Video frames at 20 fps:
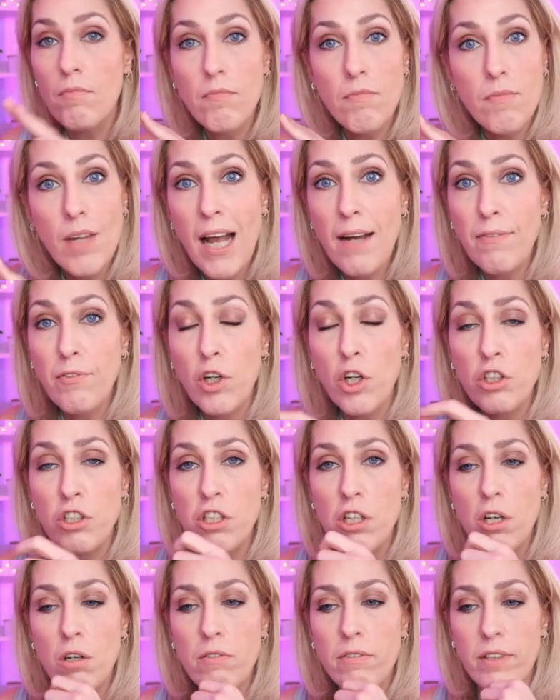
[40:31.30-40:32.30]
I've crossed
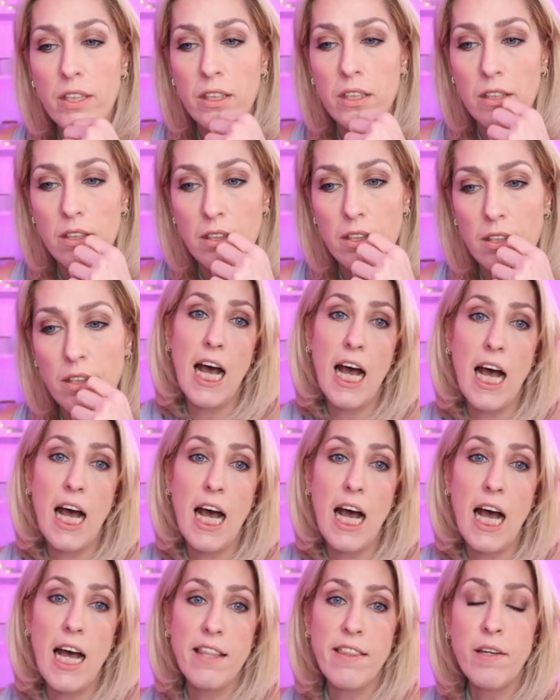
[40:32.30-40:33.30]
over." I
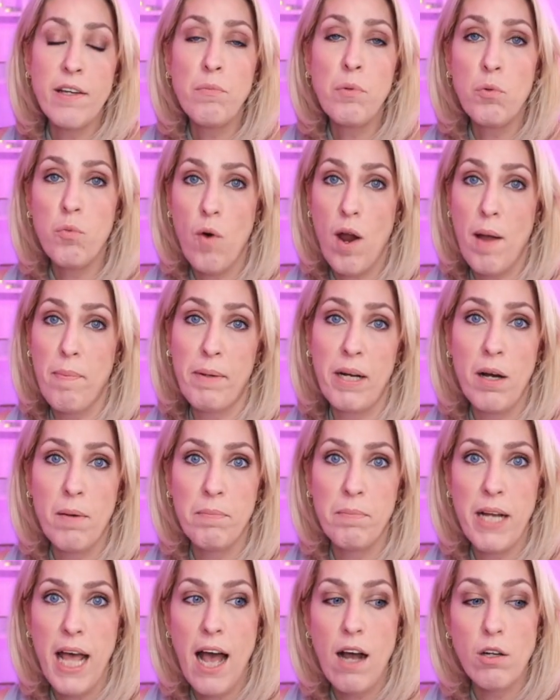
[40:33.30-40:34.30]
think we'll wrap it up
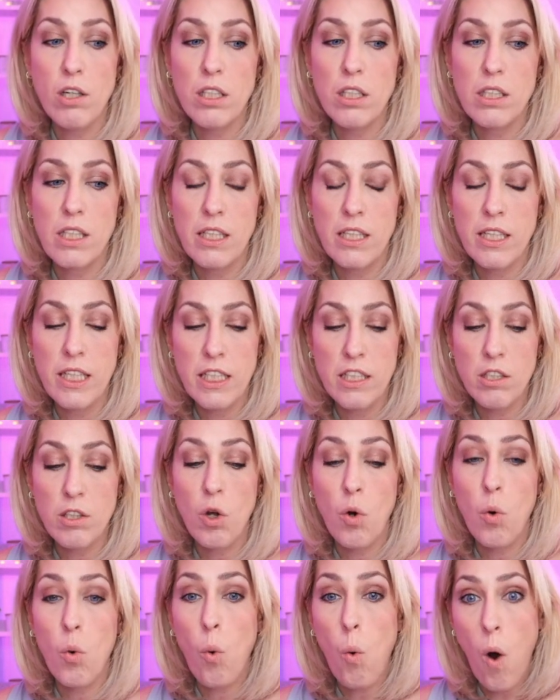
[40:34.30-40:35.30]
now because it is
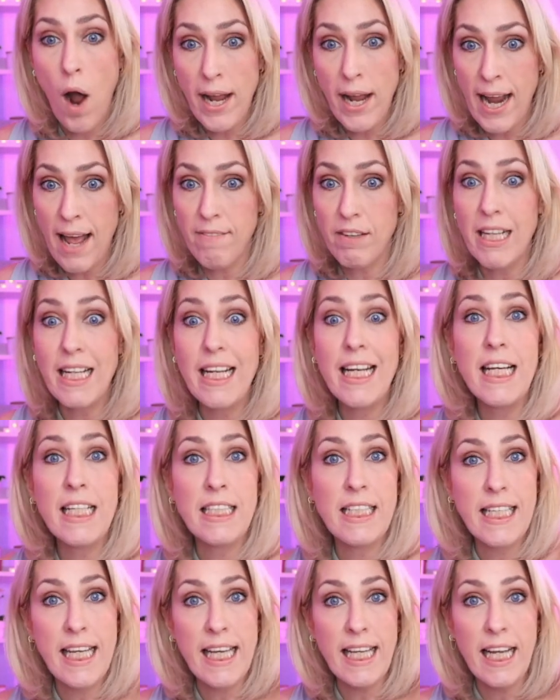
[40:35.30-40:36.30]
quite heavy. It
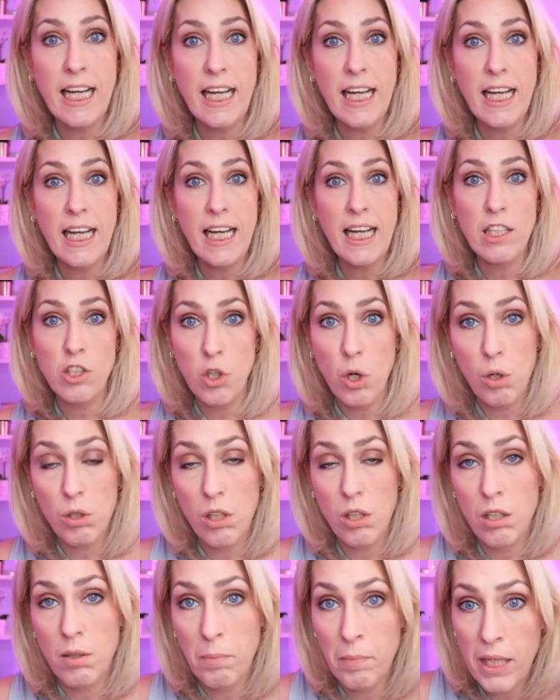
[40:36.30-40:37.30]
is taking a toll
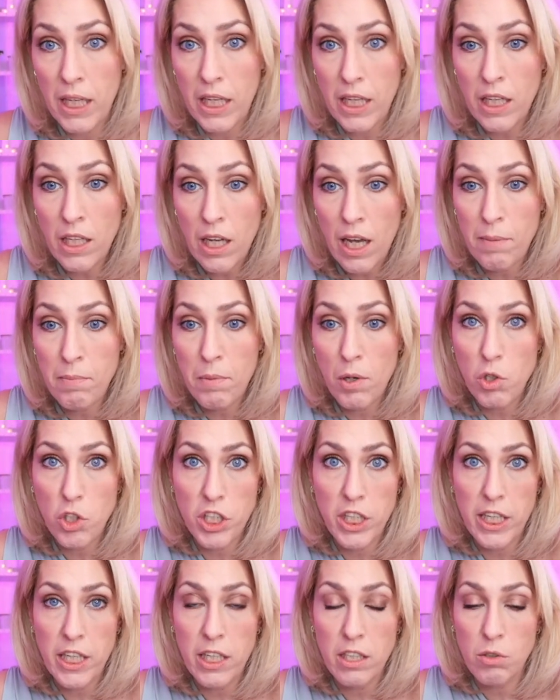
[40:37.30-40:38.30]
on me
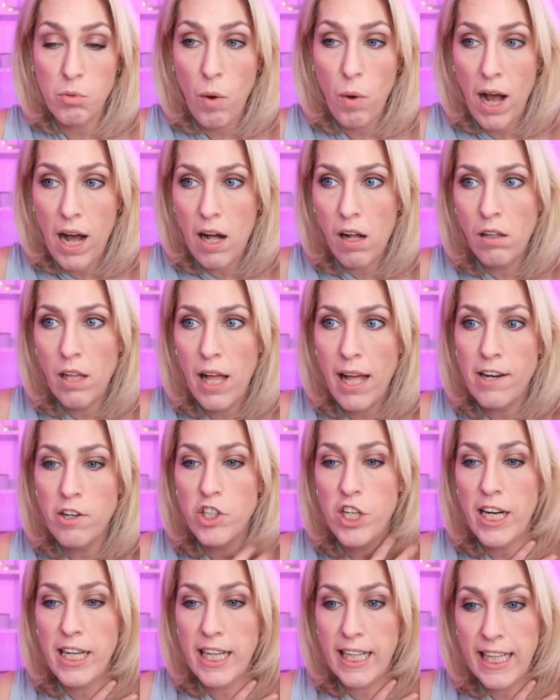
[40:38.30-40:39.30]
emotionally as well,
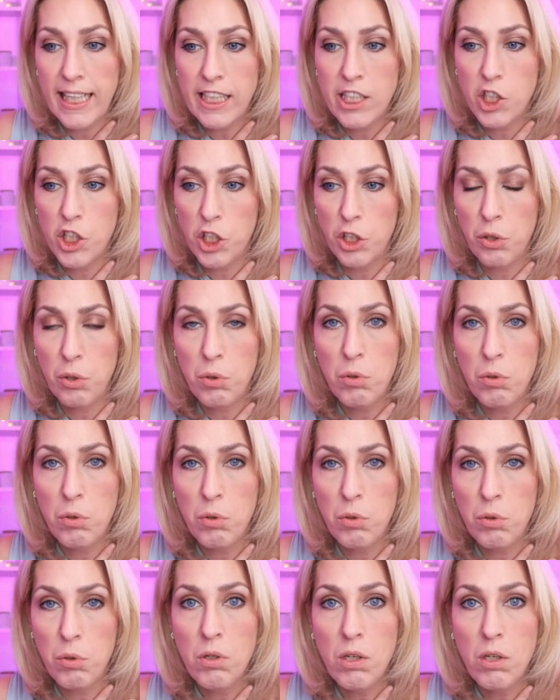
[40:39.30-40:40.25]
energetically too.